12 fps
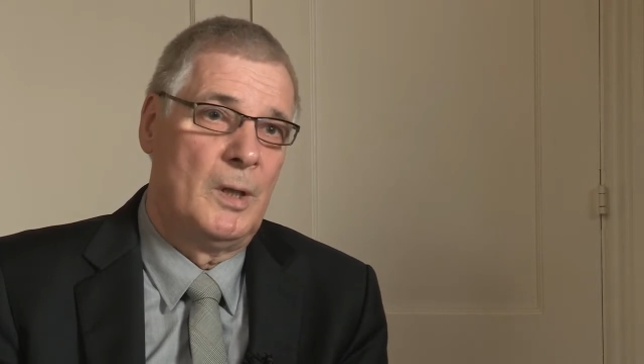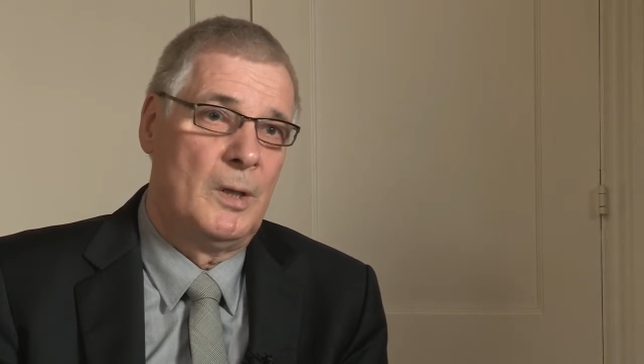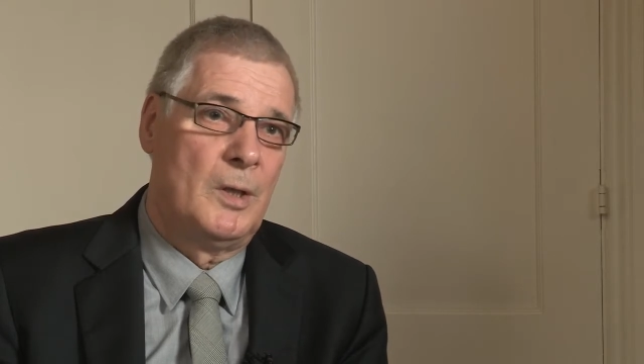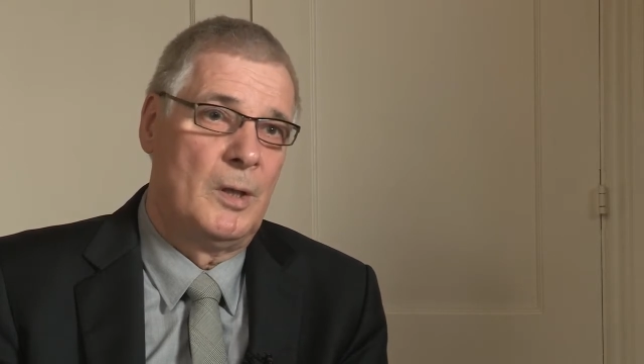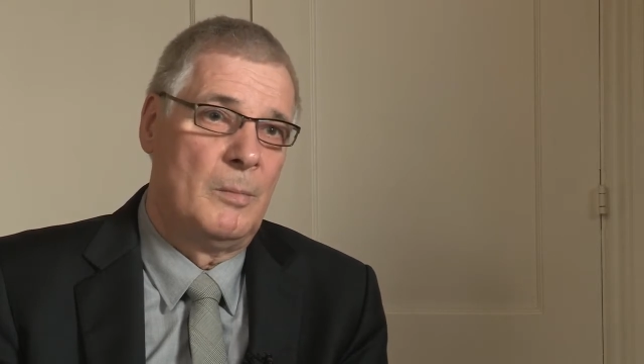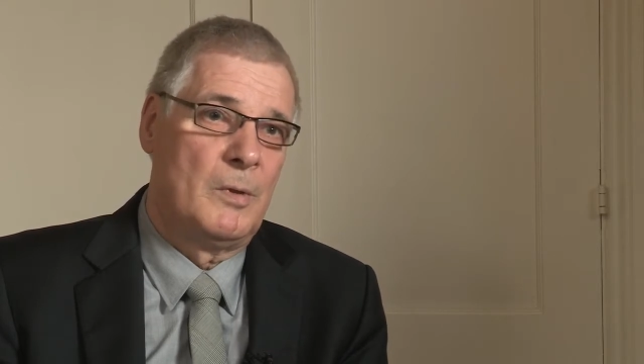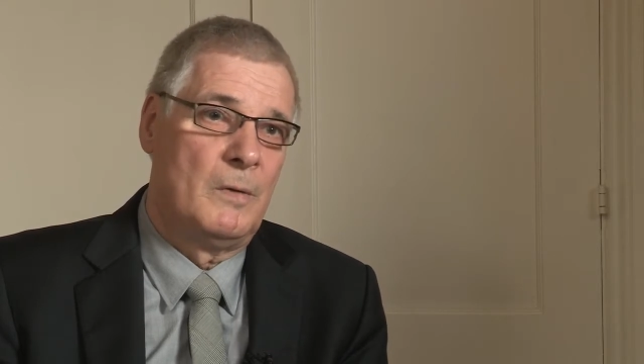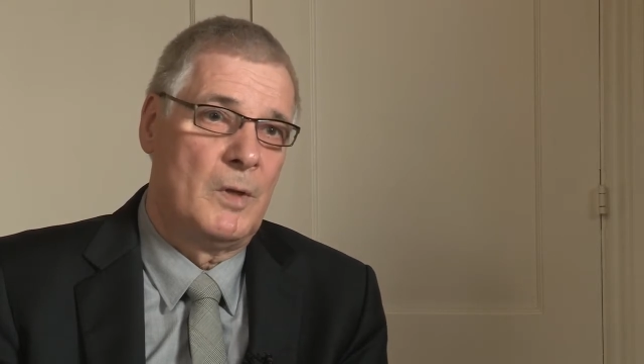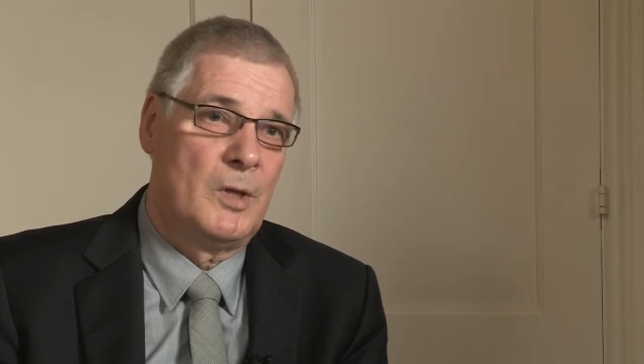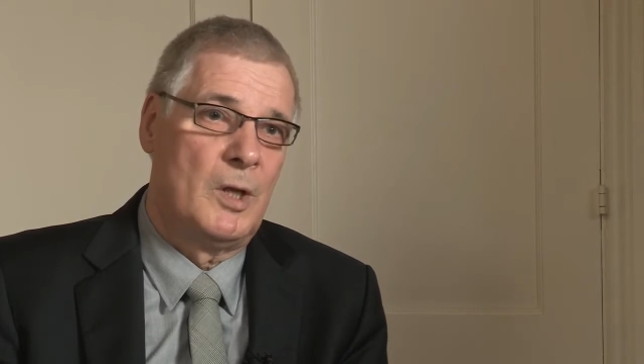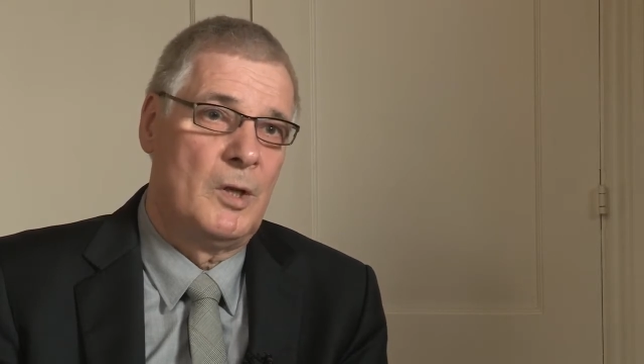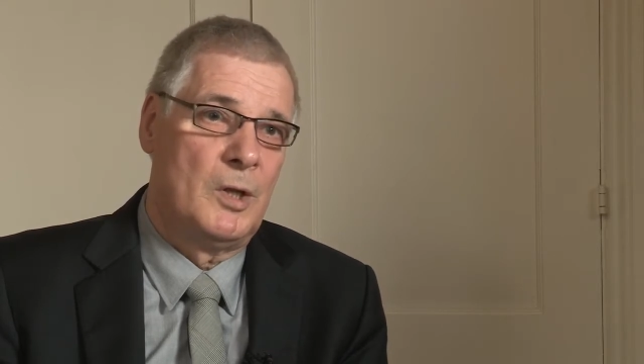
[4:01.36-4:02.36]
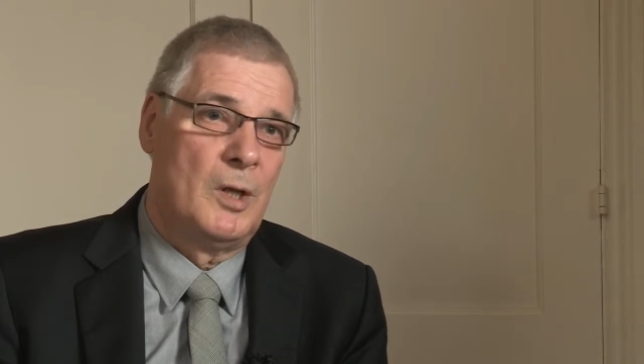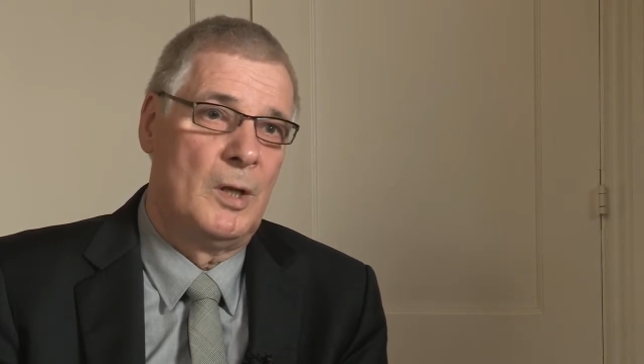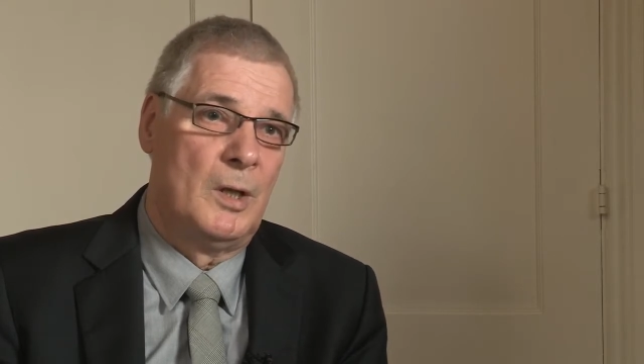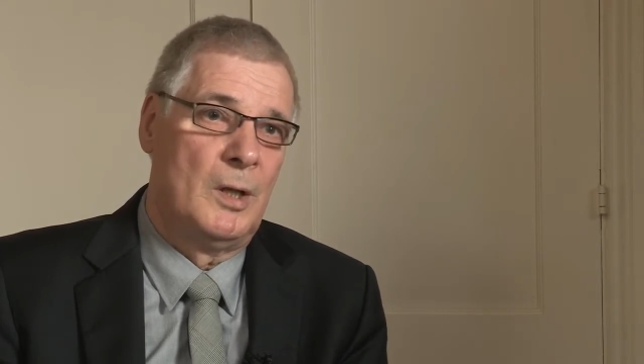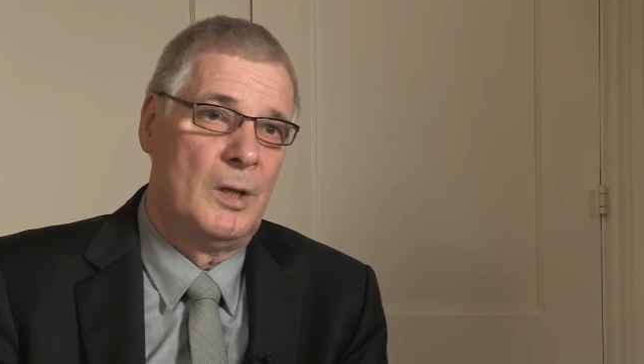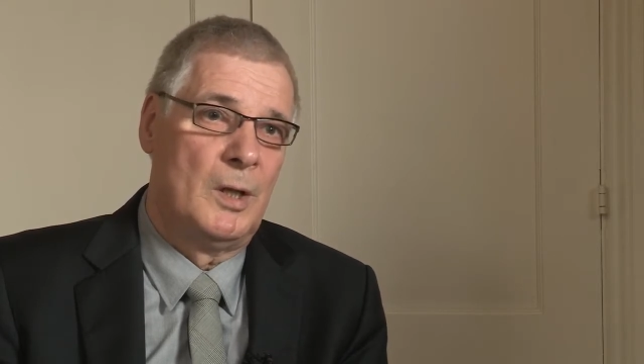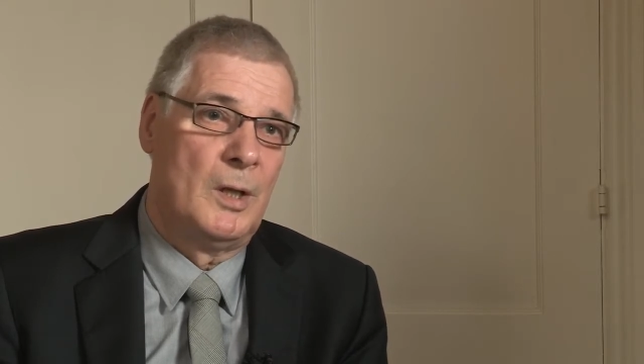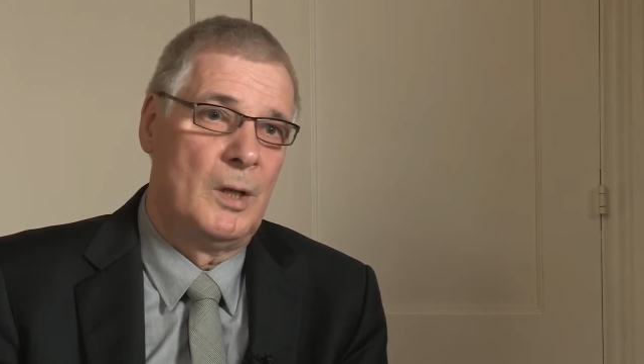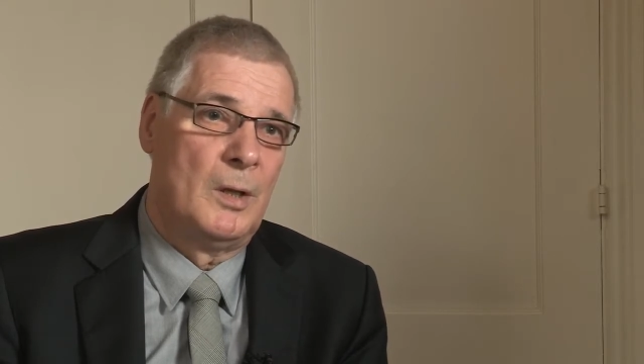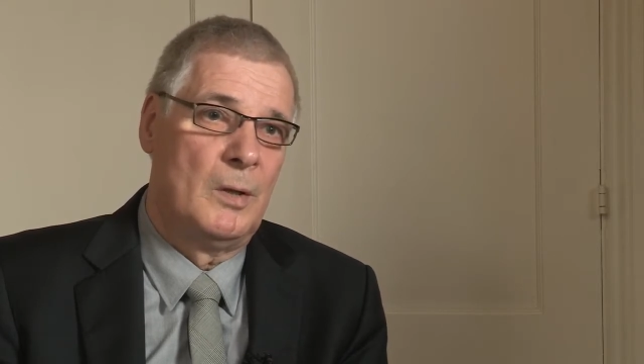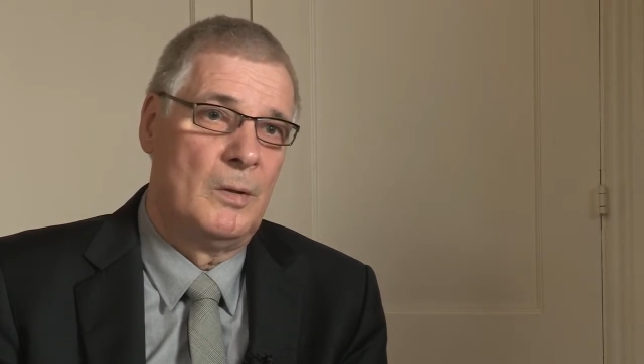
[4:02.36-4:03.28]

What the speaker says: in terms of its teaching and learning,